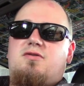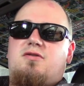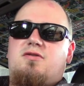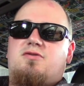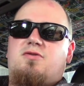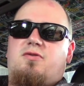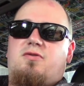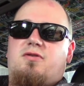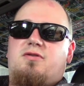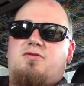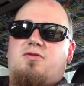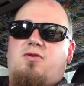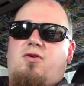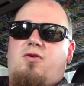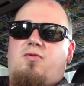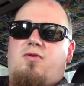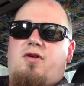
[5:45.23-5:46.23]
control the
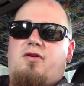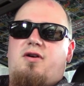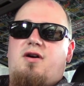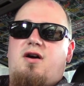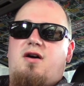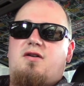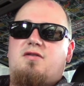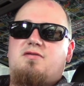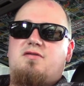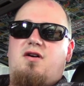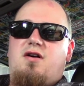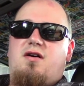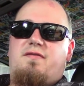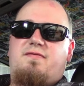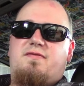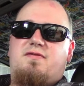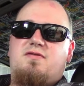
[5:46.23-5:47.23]
controller while the car is
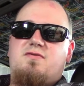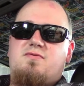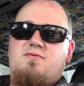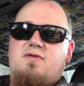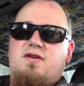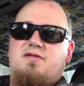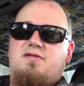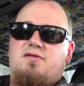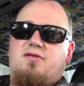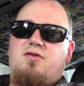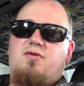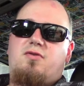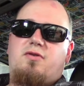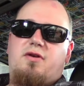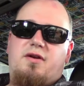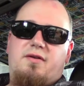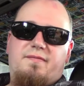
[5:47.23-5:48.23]
off to raise or lower it.